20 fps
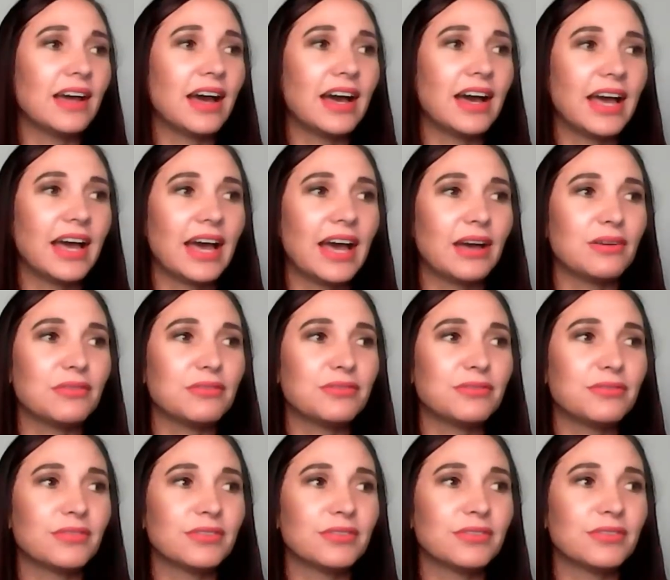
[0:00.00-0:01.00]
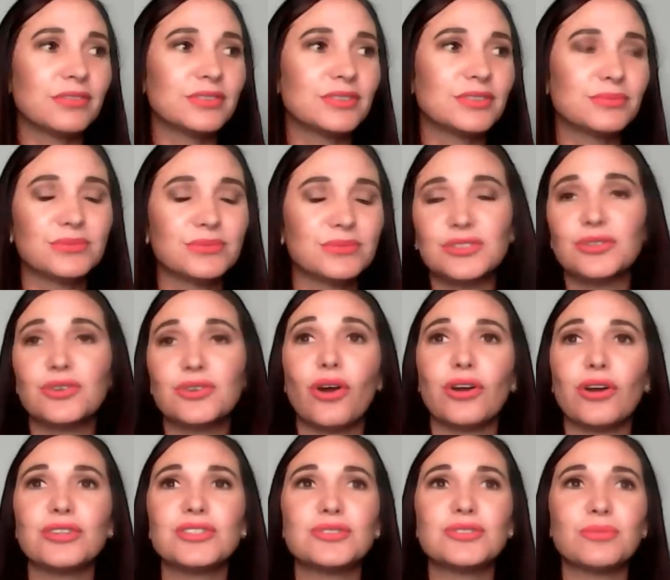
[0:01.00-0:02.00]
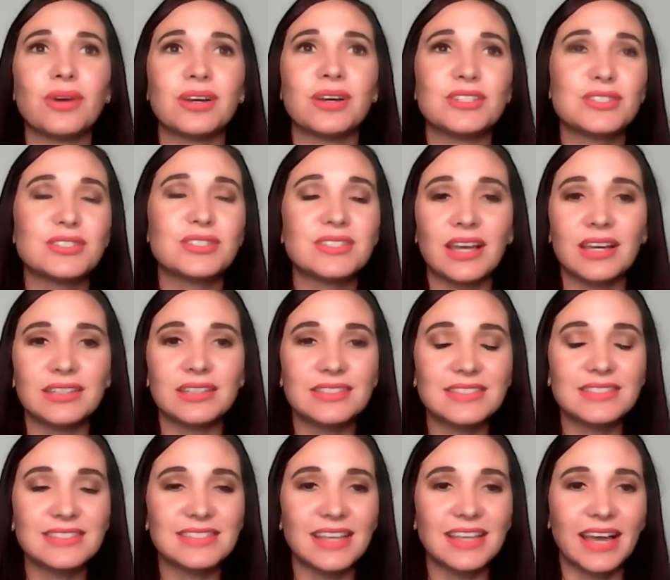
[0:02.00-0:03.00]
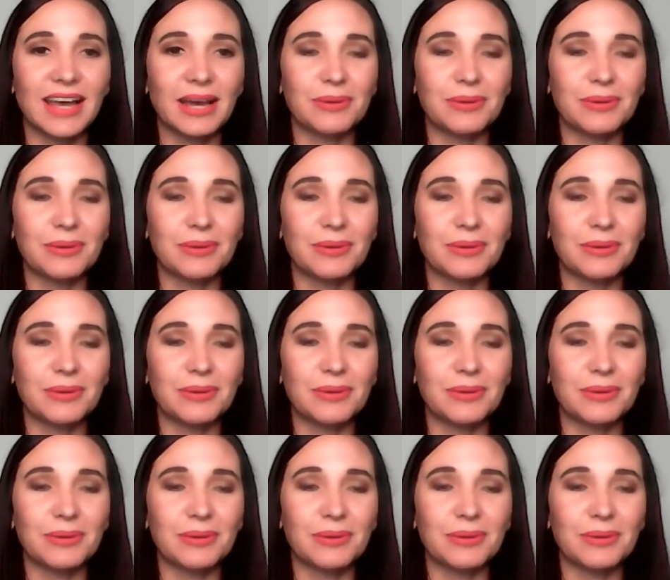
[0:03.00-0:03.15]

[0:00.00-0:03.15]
and I have to go to my son's